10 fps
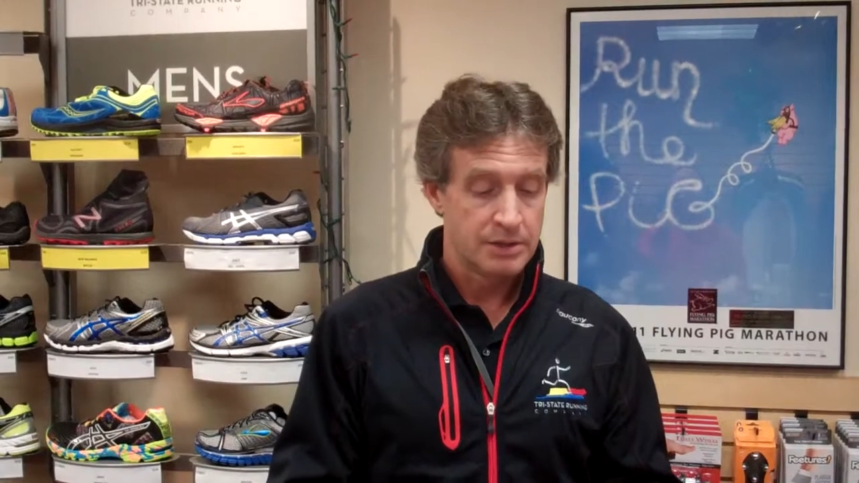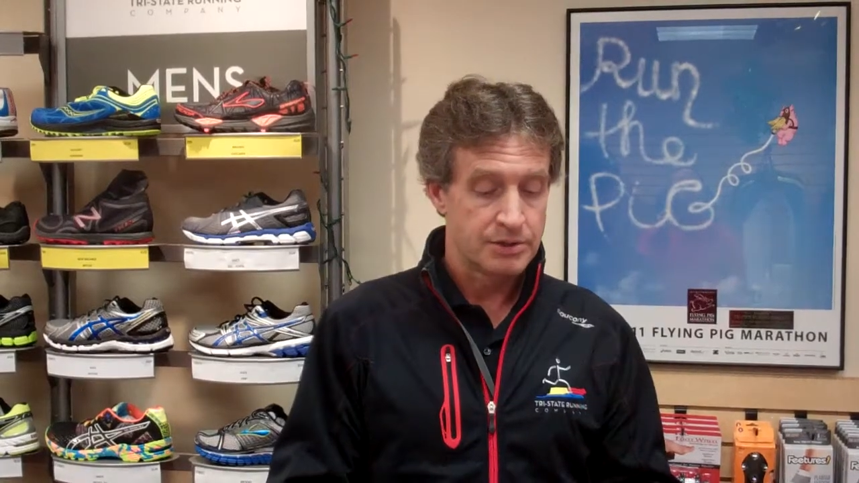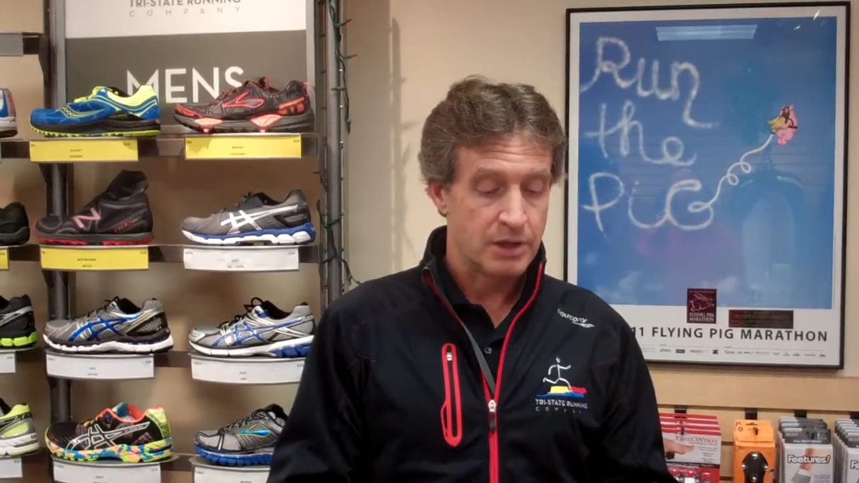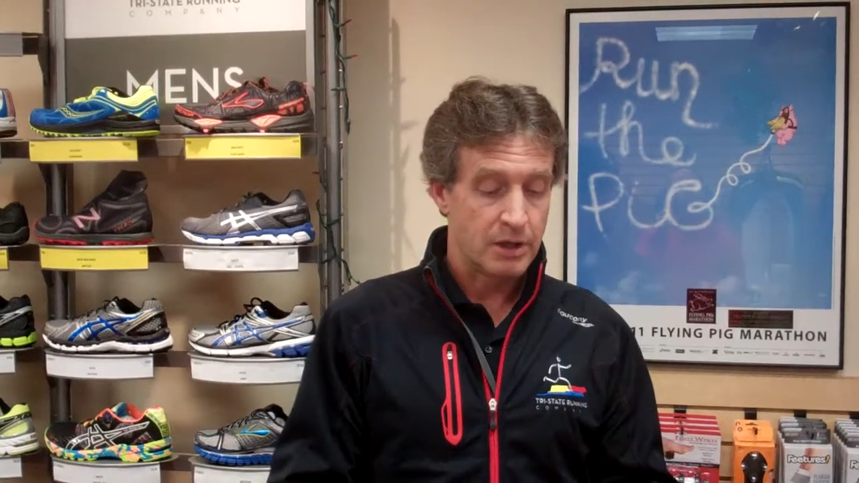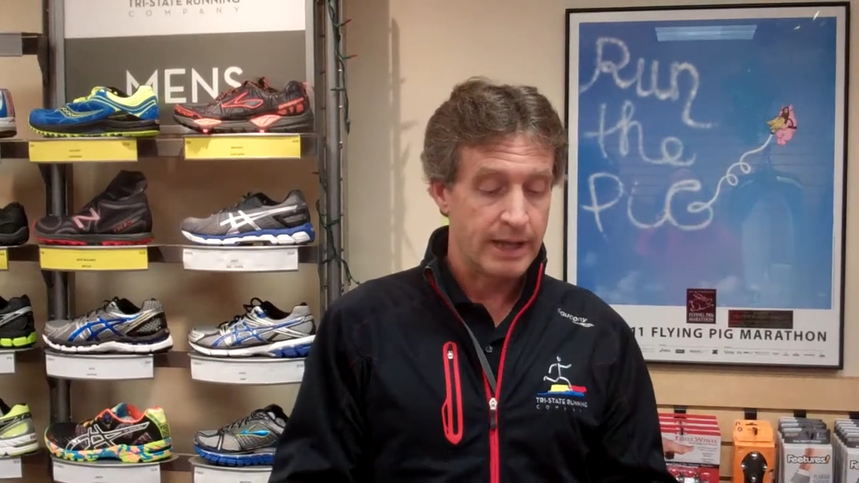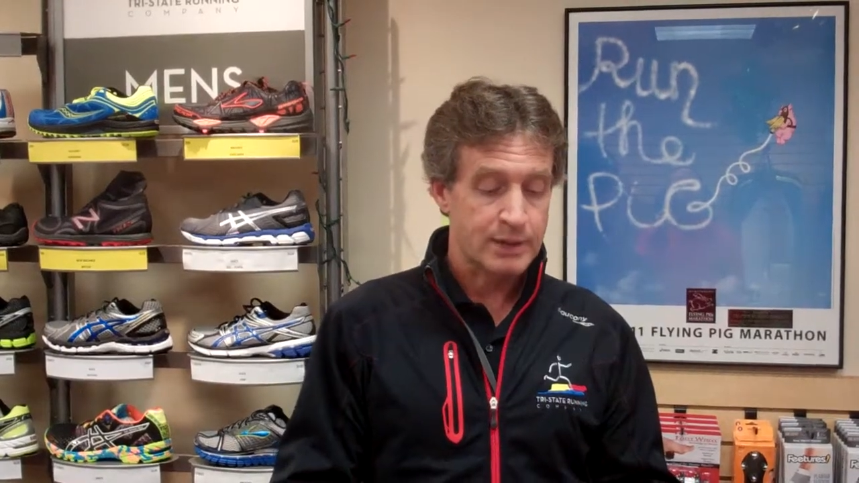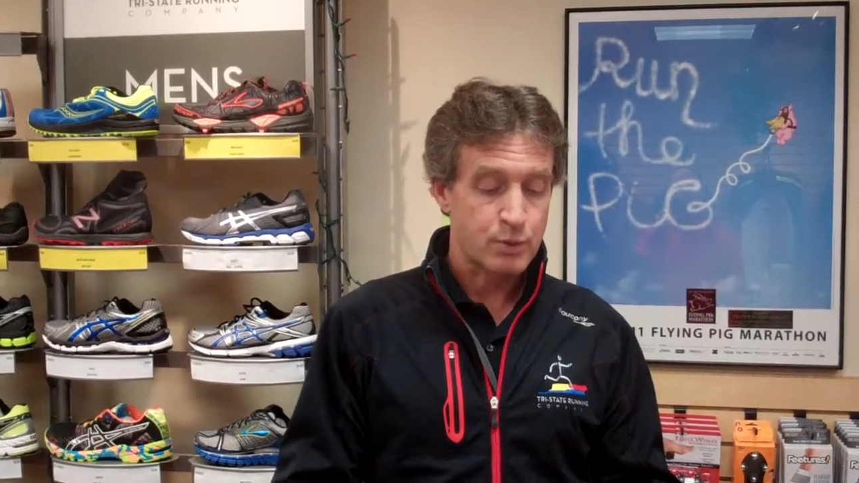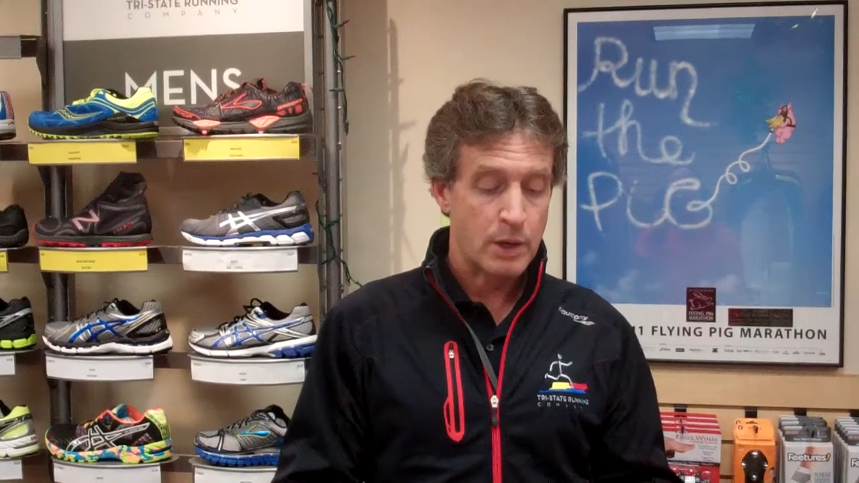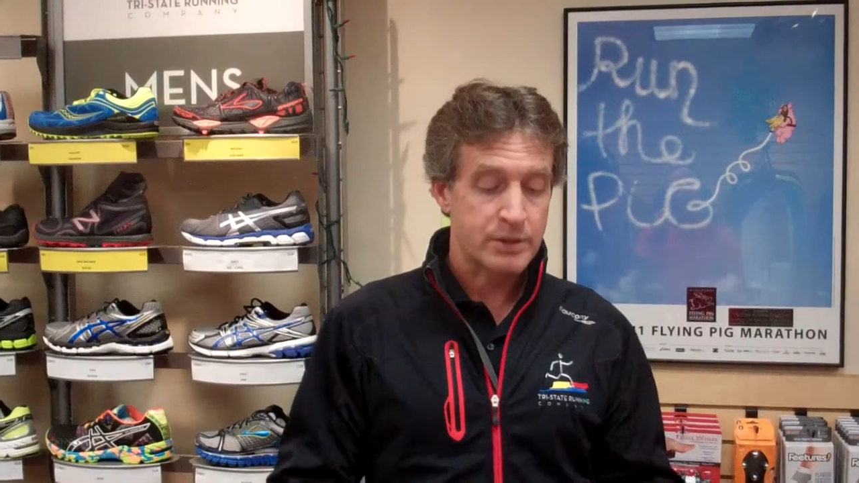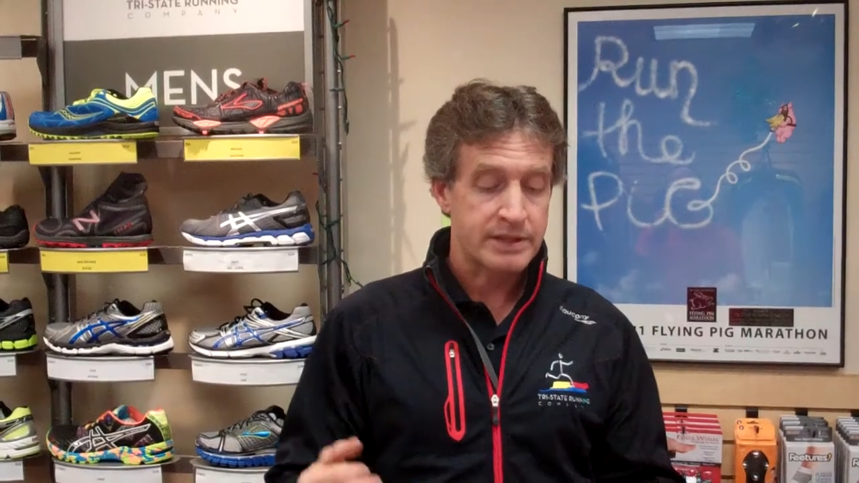So that's
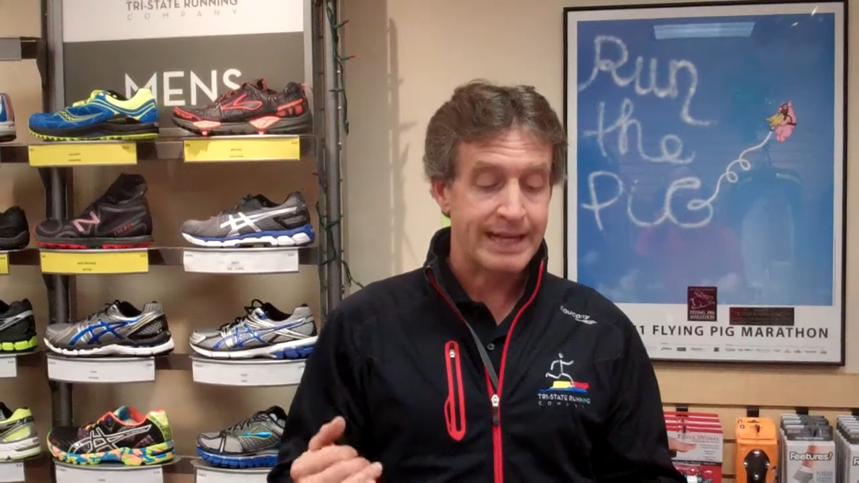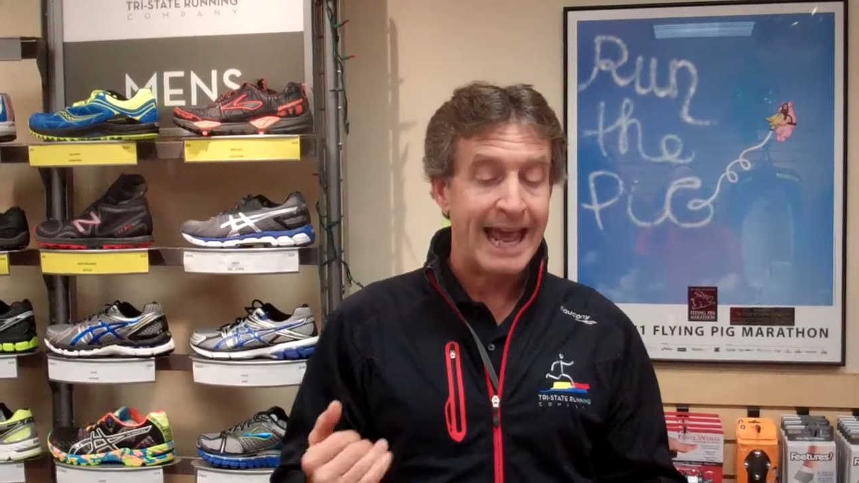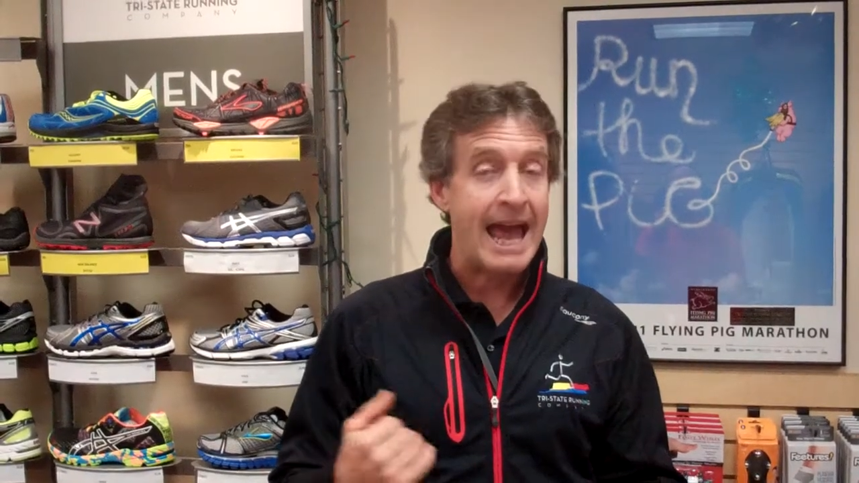why we're saying